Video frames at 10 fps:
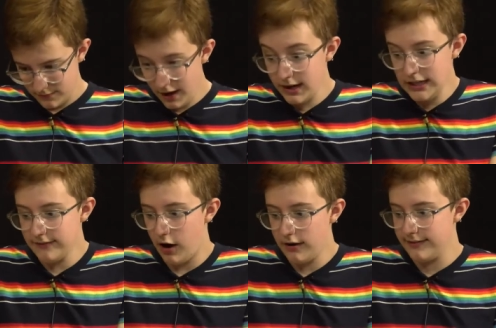Not even
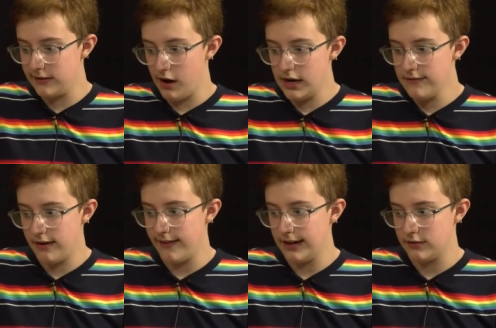honestly, not
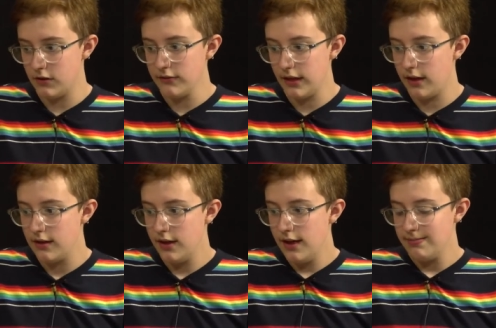even like it's not that
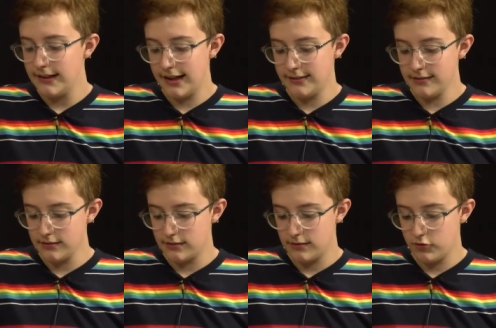like it doesn't
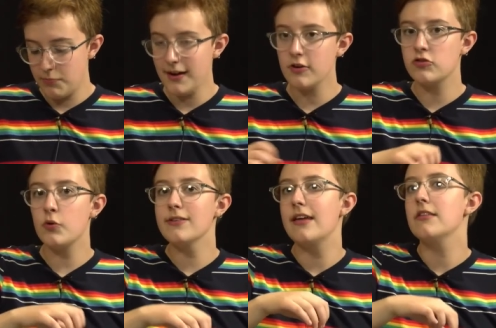just make a
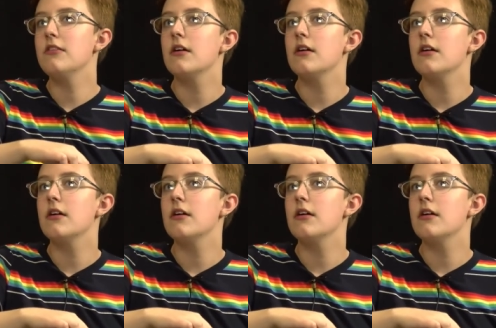story that.